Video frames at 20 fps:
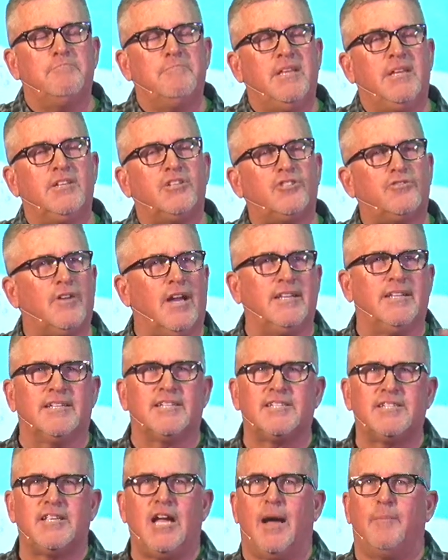Menace tried to
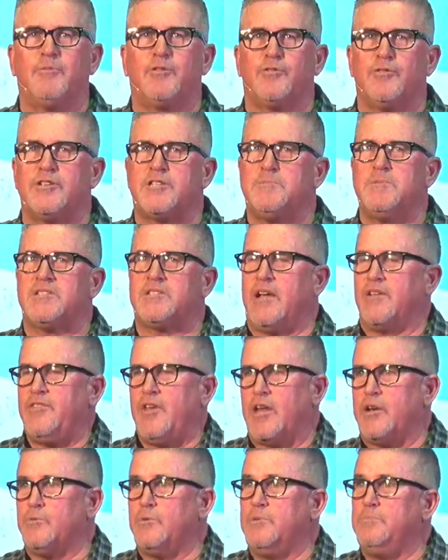stop Christmas, I
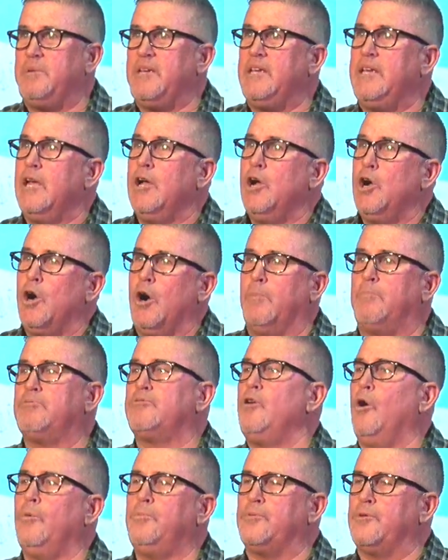thought it would be
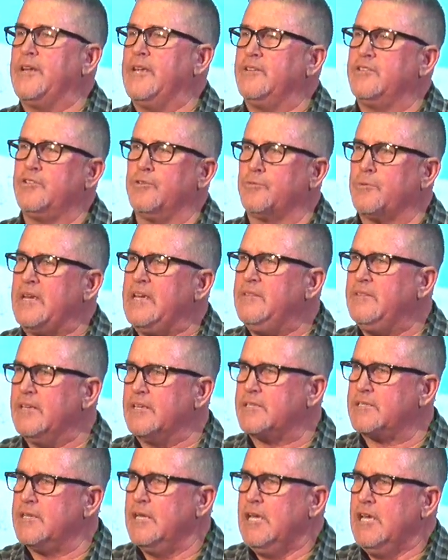appropriate to read
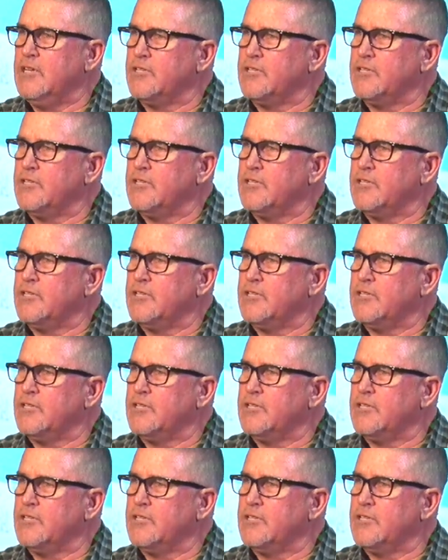this.